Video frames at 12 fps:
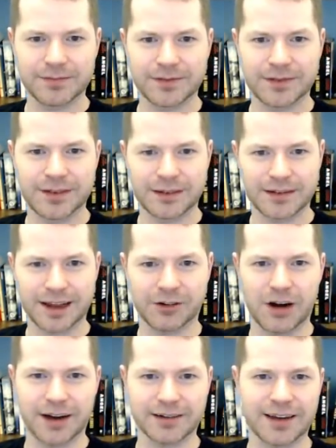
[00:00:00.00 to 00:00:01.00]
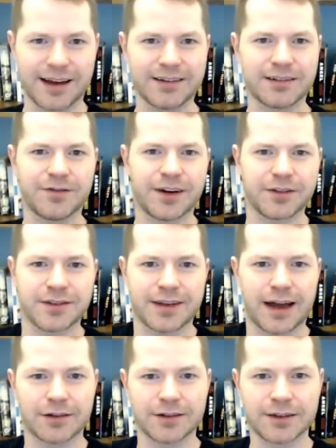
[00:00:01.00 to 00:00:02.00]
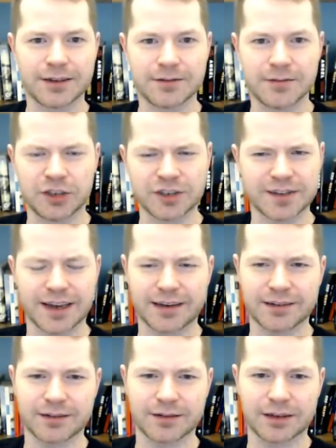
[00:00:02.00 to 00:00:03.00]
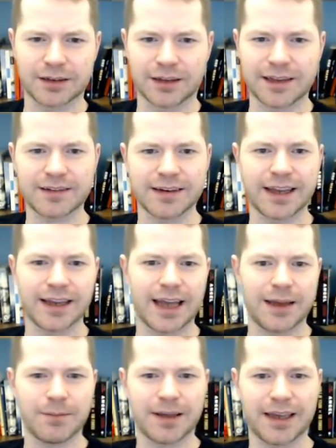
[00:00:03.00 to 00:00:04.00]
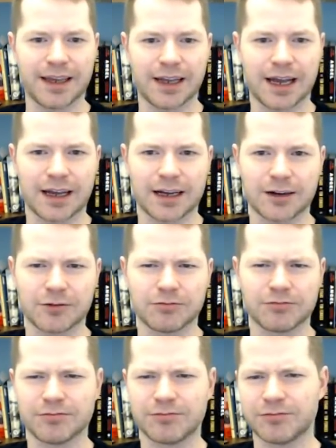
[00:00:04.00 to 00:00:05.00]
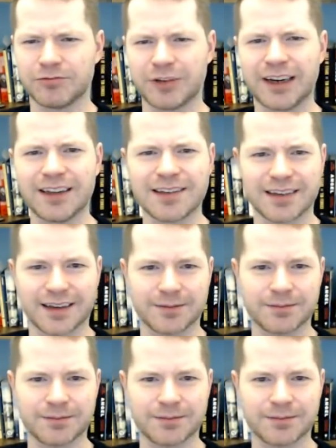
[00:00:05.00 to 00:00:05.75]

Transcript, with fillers: It doesn't take a rocket scientist to figure this out. It just takes listening and being uh, realistic.